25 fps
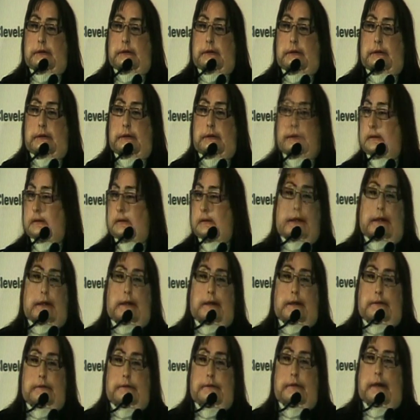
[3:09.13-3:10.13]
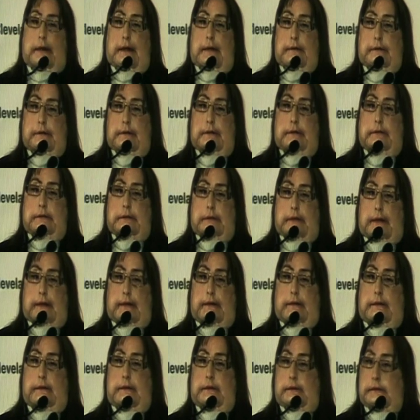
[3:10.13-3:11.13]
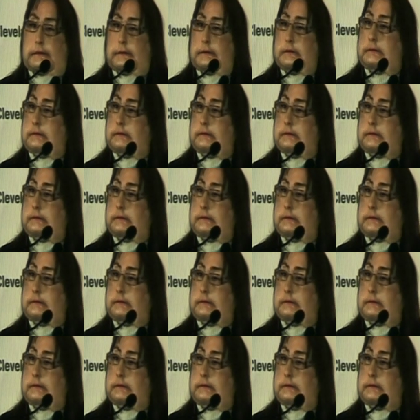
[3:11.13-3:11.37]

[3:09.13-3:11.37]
Well, here I am 5 years later.